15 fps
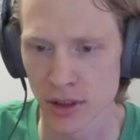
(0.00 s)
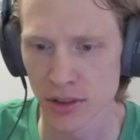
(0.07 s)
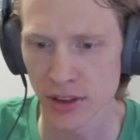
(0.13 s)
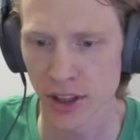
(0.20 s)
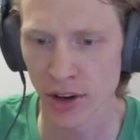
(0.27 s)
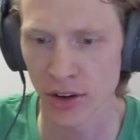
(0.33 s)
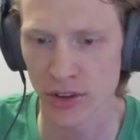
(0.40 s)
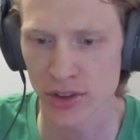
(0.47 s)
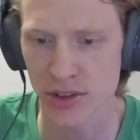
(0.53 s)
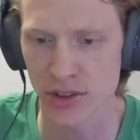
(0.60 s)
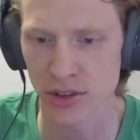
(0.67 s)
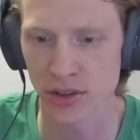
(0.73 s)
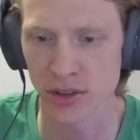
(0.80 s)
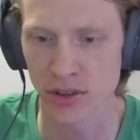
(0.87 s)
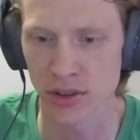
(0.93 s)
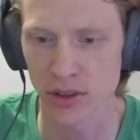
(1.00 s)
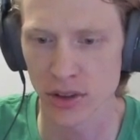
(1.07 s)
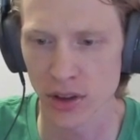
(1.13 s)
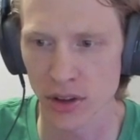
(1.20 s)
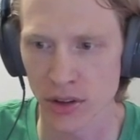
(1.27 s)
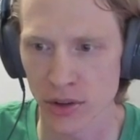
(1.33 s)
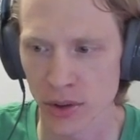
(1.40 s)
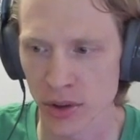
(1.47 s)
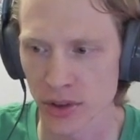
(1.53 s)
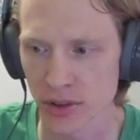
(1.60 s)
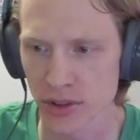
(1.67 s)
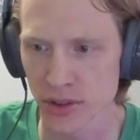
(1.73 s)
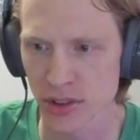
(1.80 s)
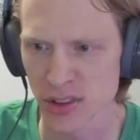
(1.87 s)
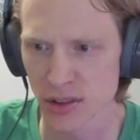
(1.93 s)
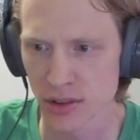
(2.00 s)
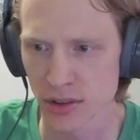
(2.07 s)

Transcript: they are still gargoyles.